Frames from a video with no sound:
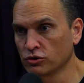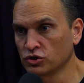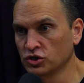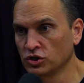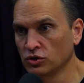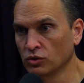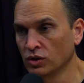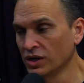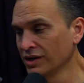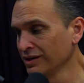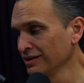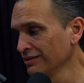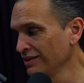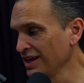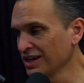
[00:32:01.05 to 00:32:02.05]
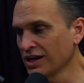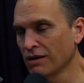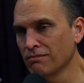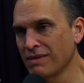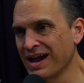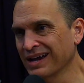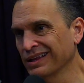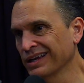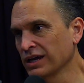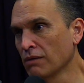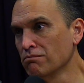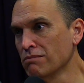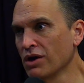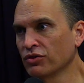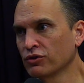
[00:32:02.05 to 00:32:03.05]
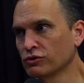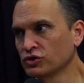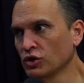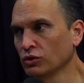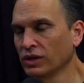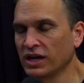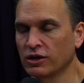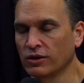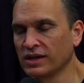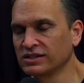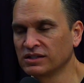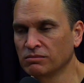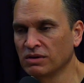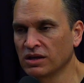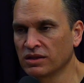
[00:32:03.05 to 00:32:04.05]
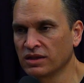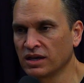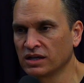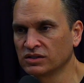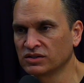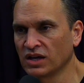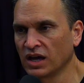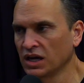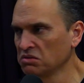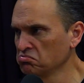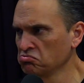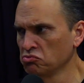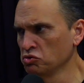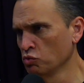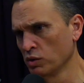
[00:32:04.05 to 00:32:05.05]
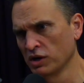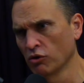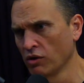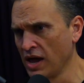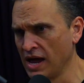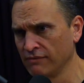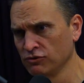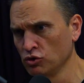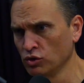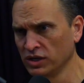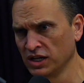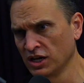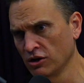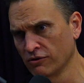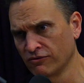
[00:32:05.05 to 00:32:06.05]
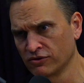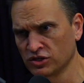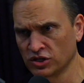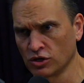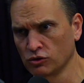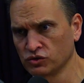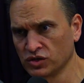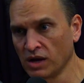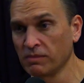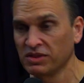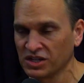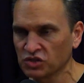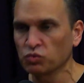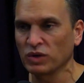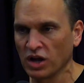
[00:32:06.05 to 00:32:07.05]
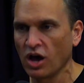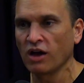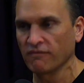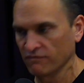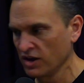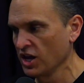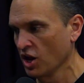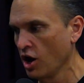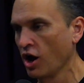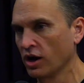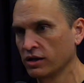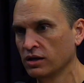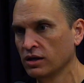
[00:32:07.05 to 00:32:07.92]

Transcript: or two. They come back like a month or so later. They send me a thing saying, we don't have you in here to go see. I mean, this went on and on.